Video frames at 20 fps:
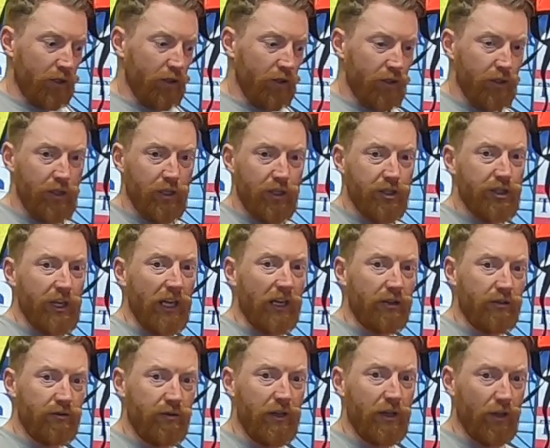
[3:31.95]
your
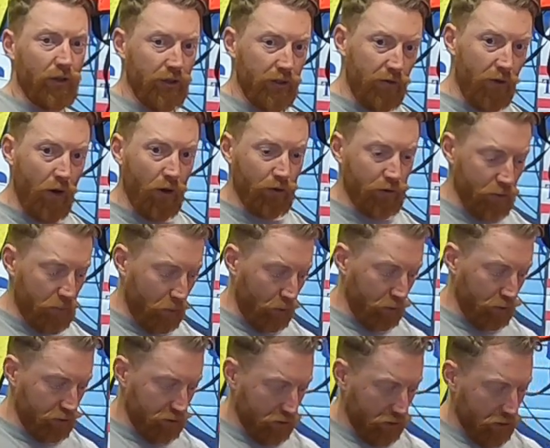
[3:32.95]
secondary or your
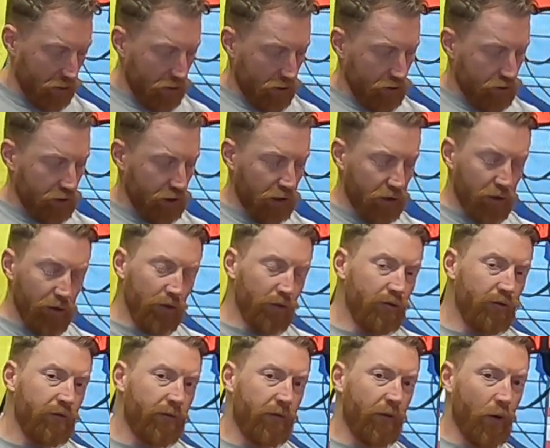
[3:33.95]
octopus. So you can
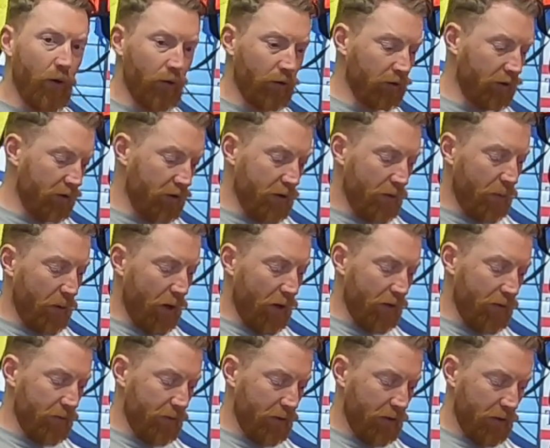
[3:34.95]
unfold the
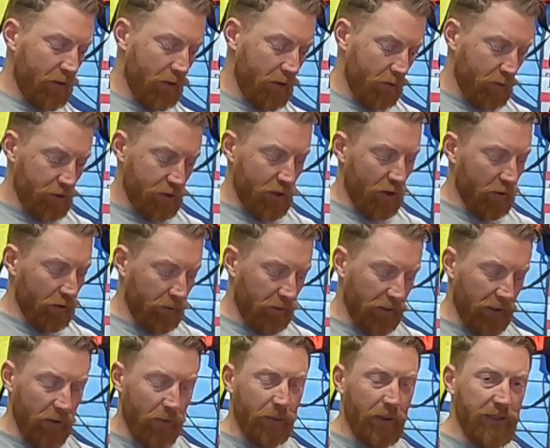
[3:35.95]
bottom. It's got a
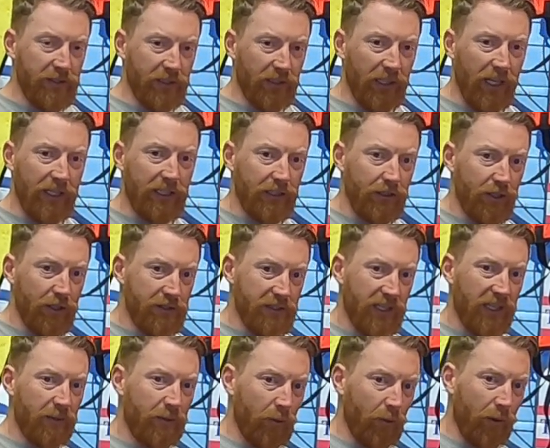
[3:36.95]
little piece of lead in there
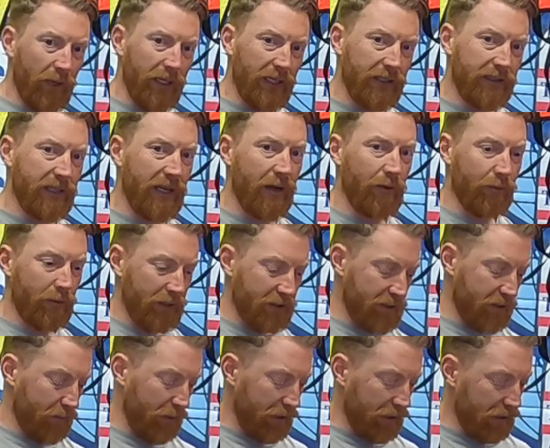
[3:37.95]
to keep it weighted down,
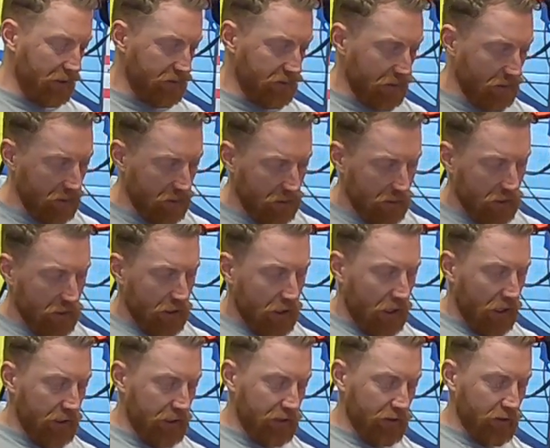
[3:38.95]
makes it a bit easier,
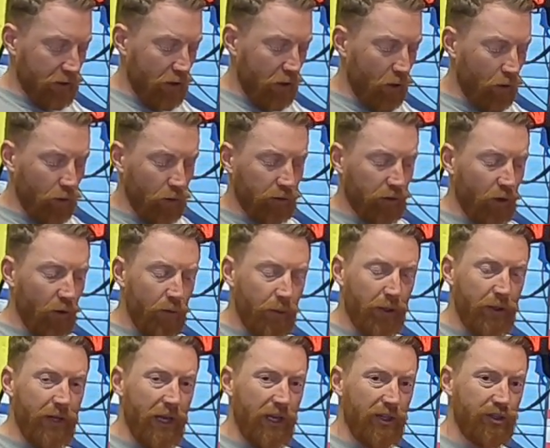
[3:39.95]
and it'll hold
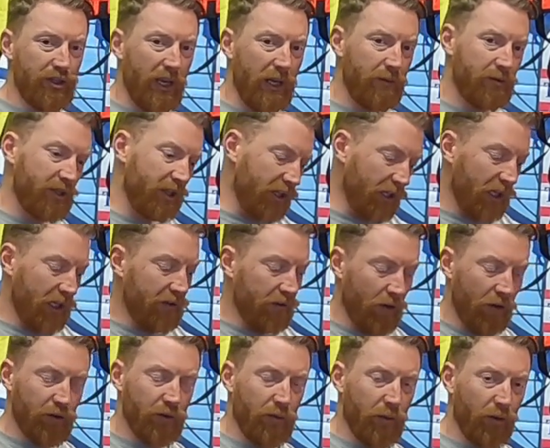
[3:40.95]
open that shape. So you can get
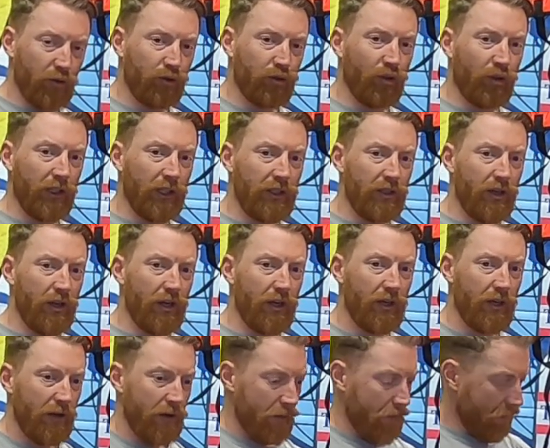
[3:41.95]
your octopus stuck in
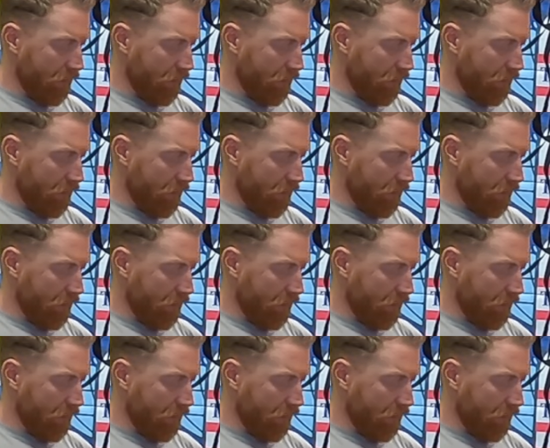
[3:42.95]
there,